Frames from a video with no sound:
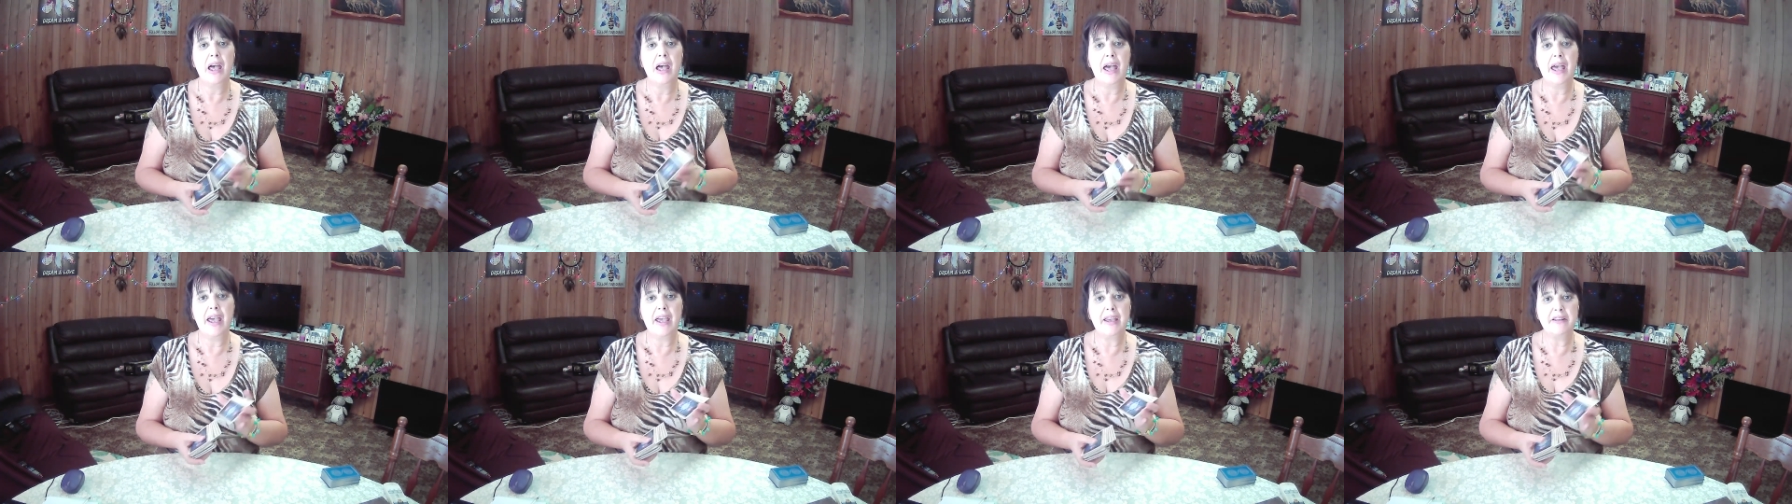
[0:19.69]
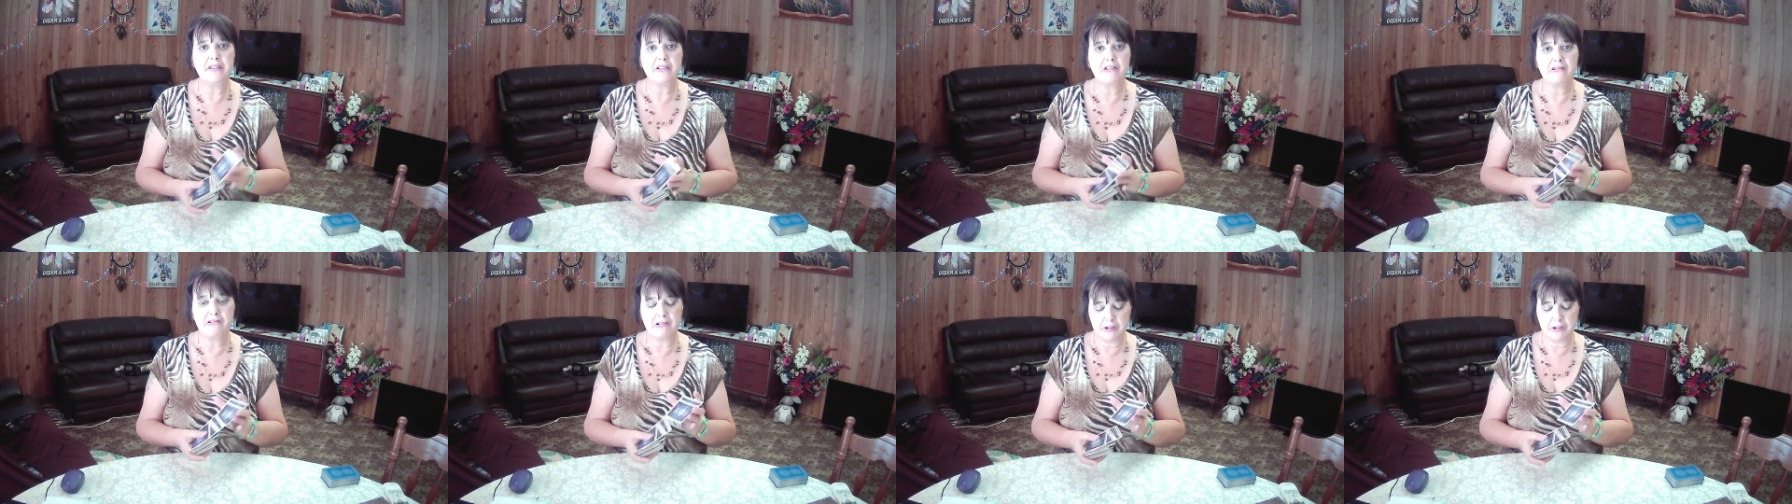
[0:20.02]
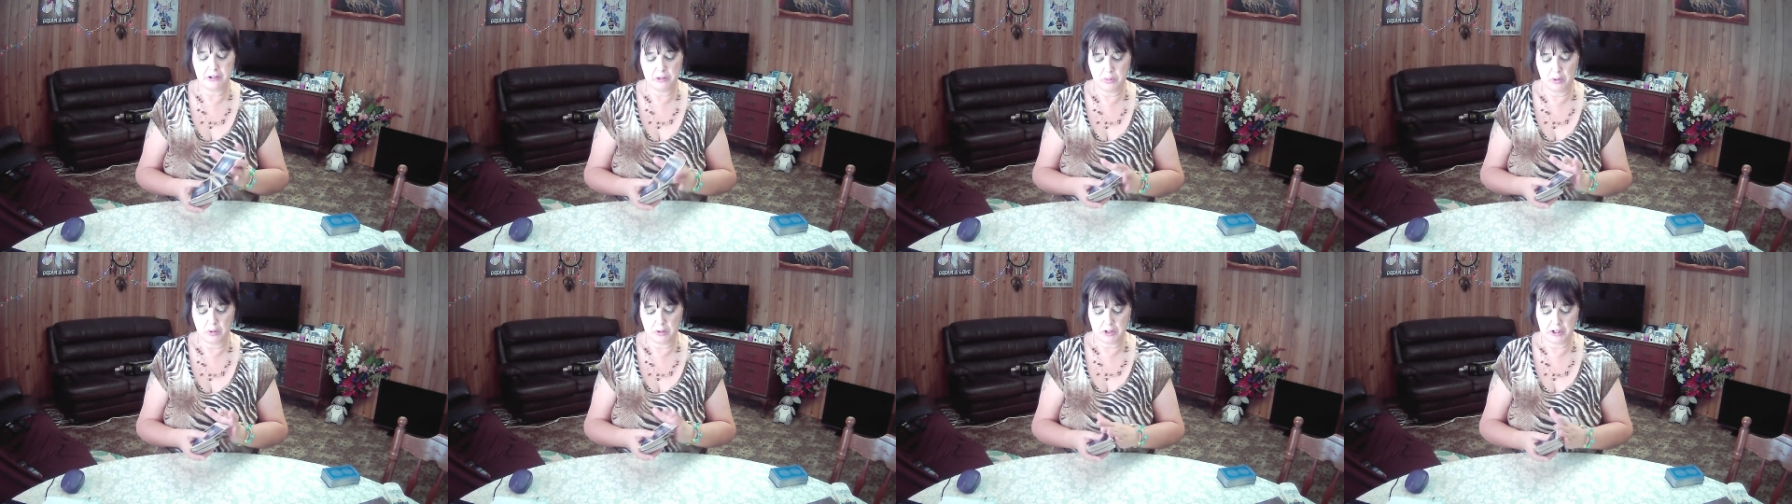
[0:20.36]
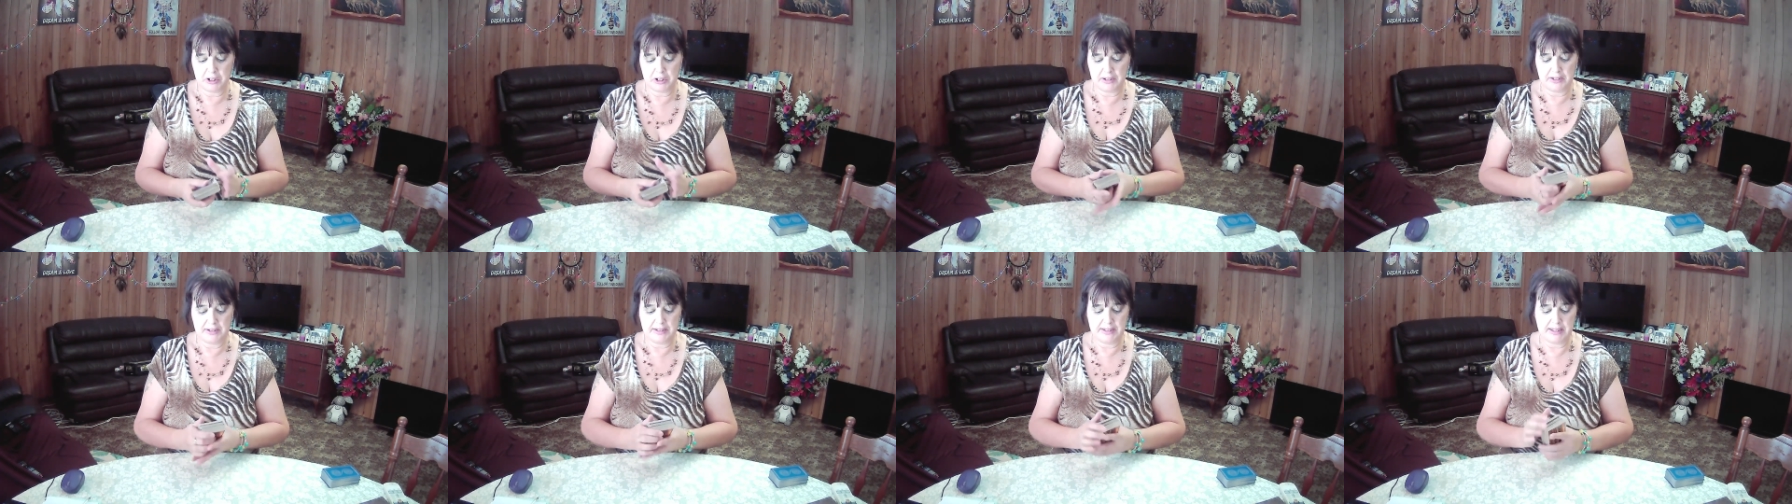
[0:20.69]
and cross
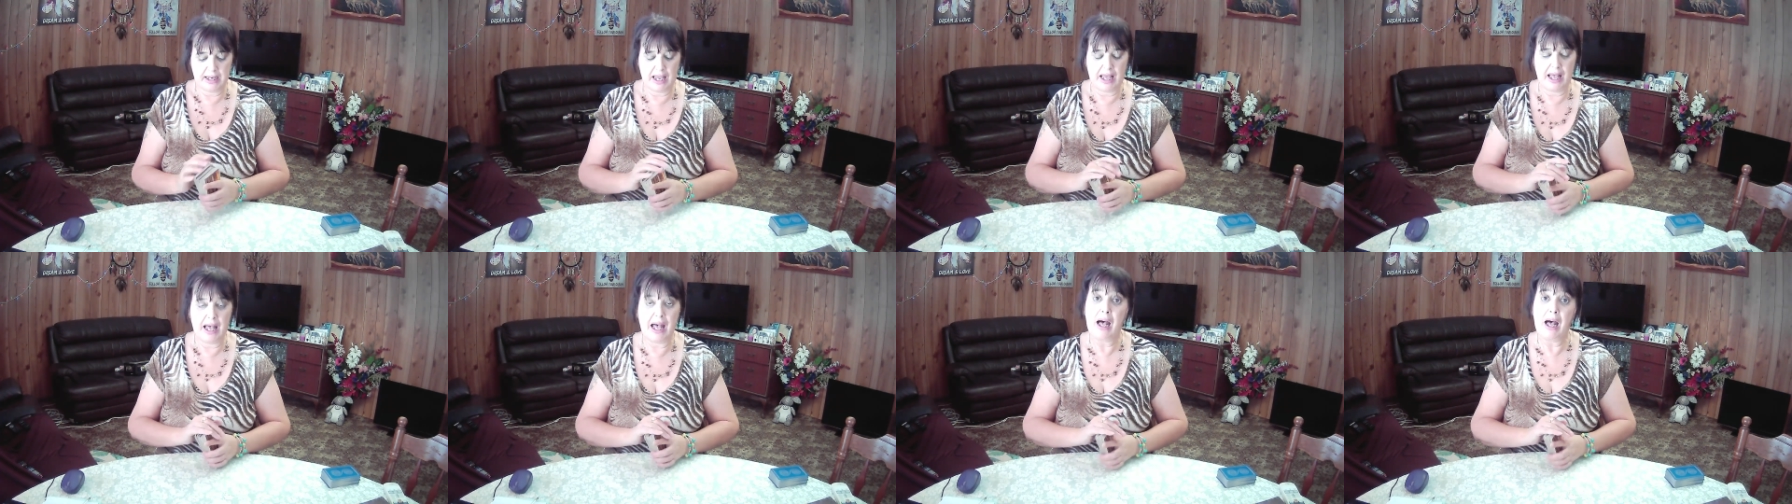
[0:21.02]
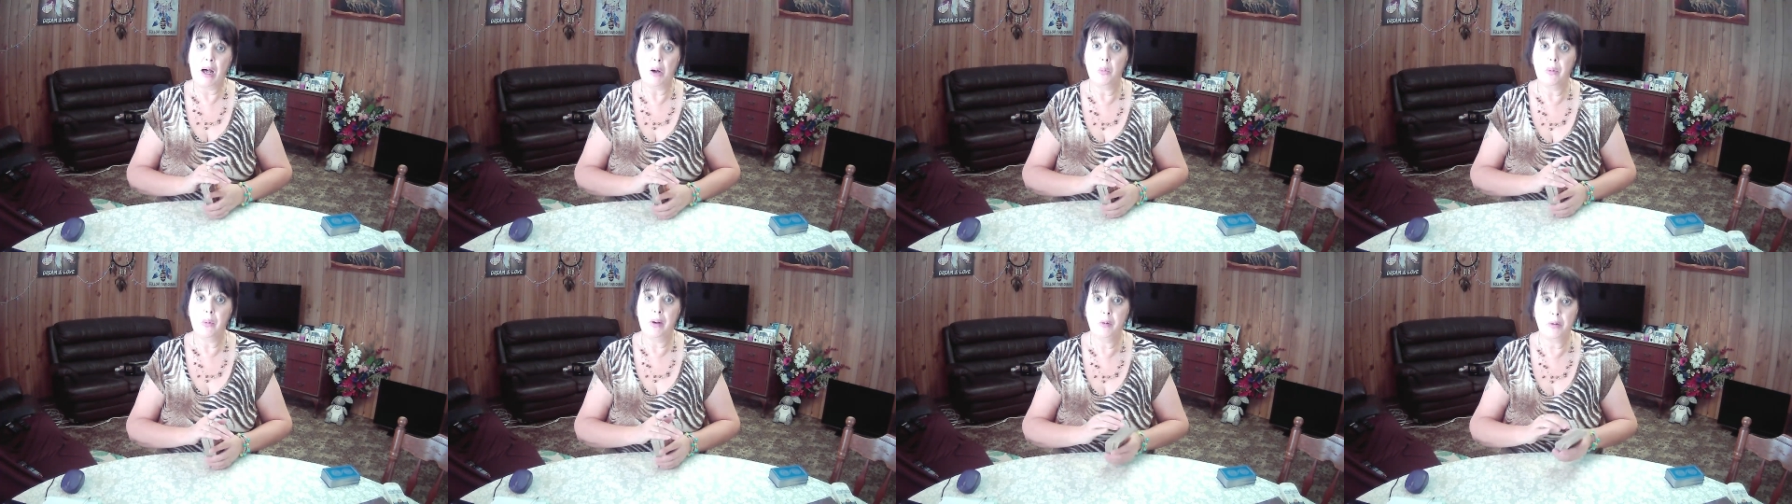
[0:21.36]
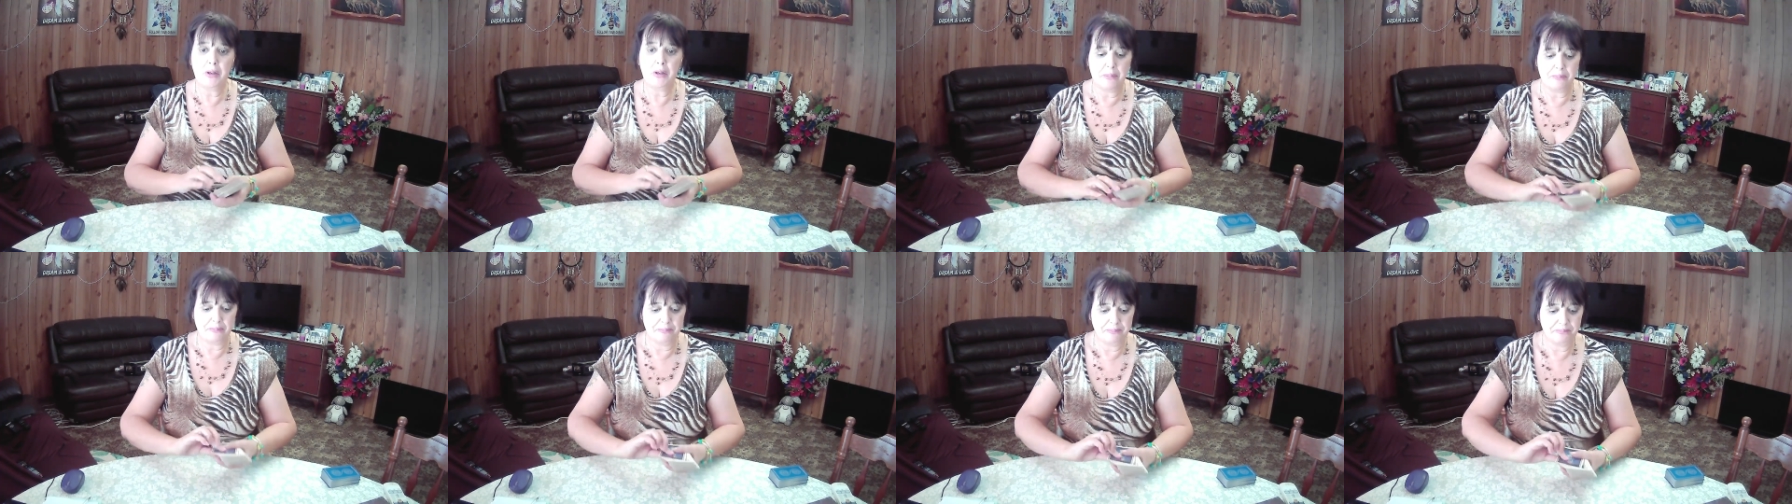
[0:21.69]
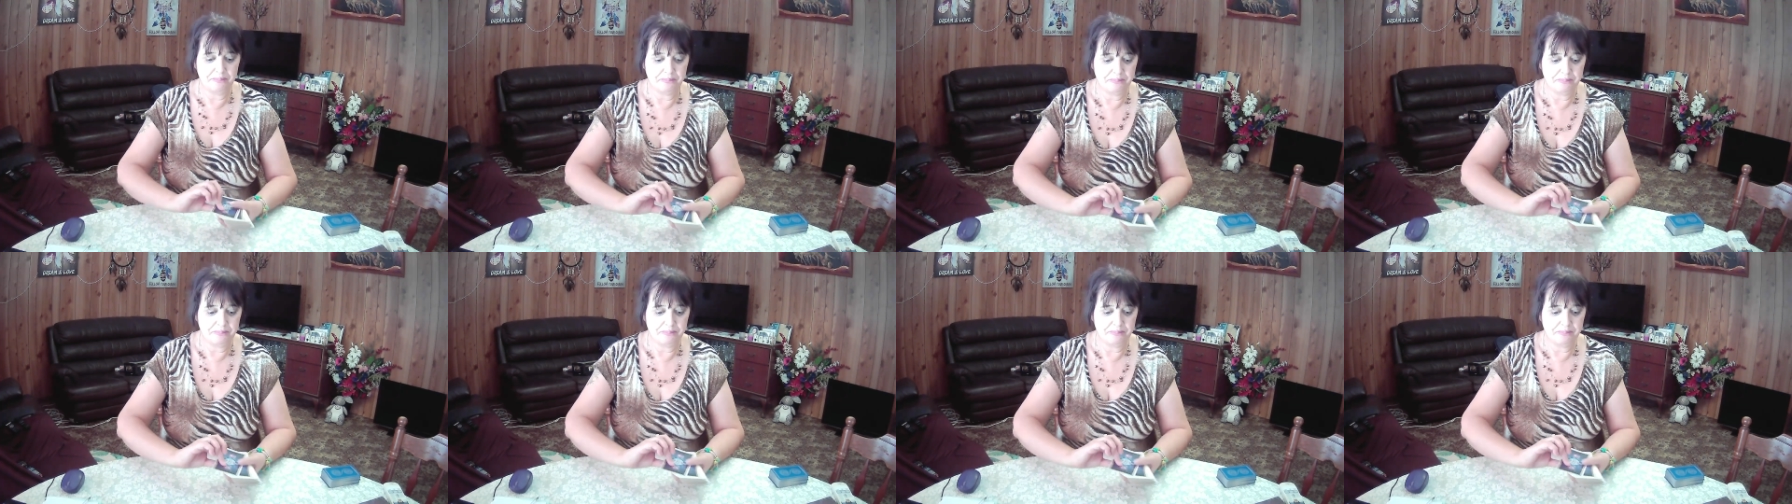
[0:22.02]
watchers are welcome.